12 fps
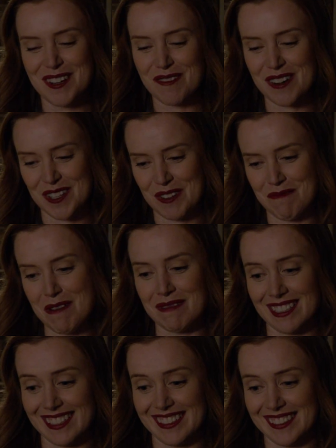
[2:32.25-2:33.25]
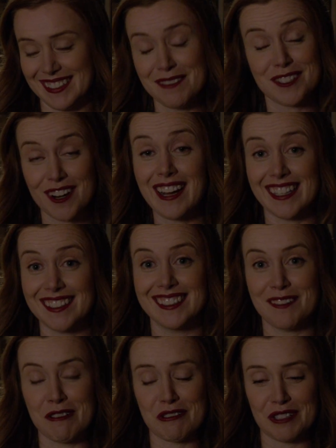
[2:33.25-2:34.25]
rehearsal moment, and it was great.
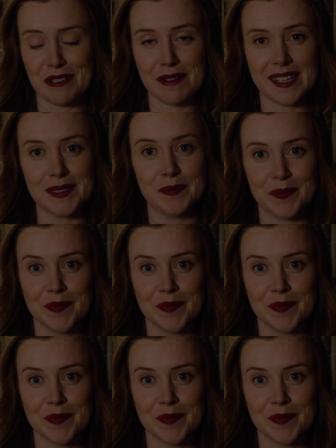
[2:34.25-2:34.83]
It worked really well.